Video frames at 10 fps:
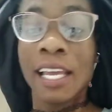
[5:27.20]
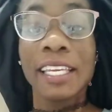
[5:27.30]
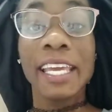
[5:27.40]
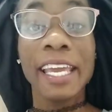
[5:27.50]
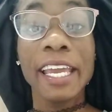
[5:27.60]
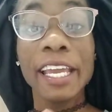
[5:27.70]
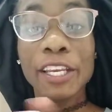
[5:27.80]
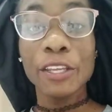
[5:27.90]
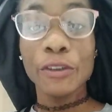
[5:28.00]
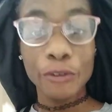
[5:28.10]
Can
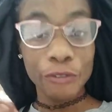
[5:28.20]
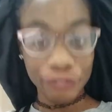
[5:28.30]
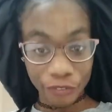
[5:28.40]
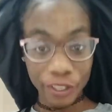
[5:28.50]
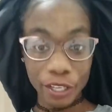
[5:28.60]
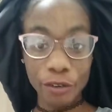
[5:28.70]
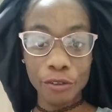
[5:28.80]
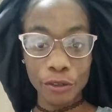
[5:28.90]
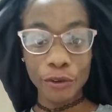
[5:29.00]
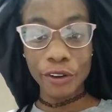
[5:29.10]
you feel
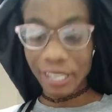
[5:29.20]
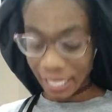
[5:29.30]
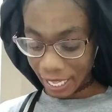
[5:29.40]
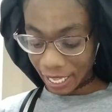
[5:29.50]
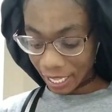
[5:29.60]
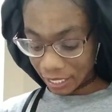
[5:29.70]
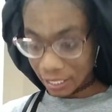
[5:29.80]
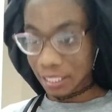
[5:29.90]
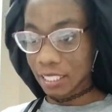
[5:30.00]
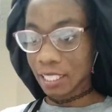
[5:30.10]
your
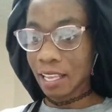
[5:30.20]
legs?